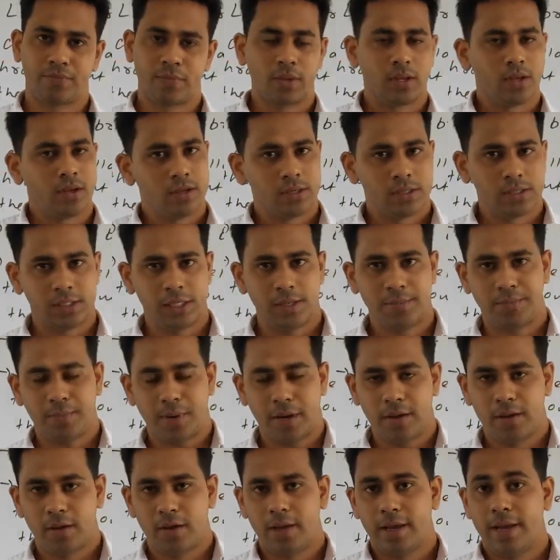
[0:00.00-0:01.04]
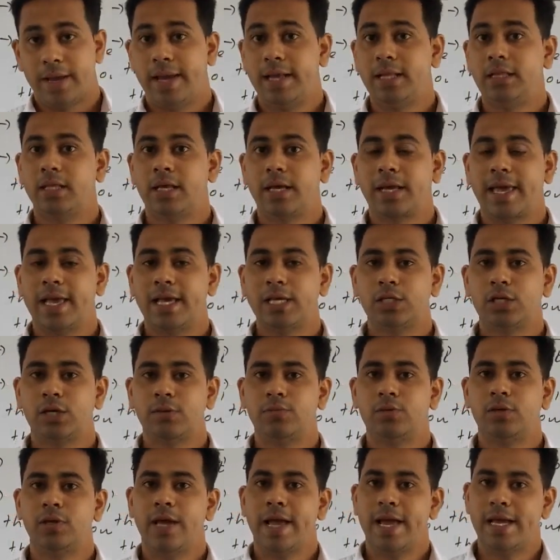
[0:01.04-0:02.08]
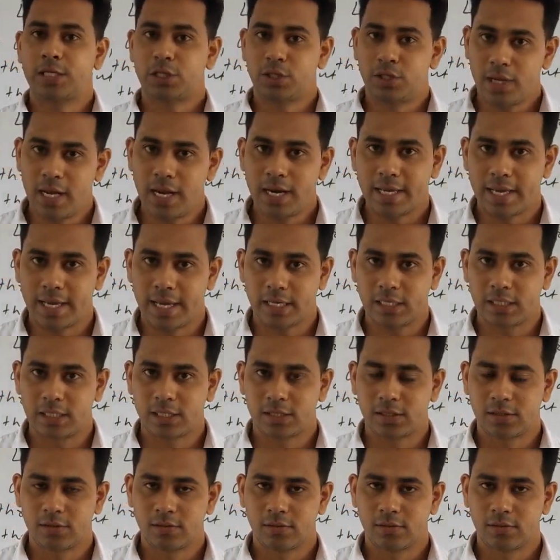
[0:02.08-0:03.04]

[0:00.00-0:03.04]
Simply, in the case of the external gills,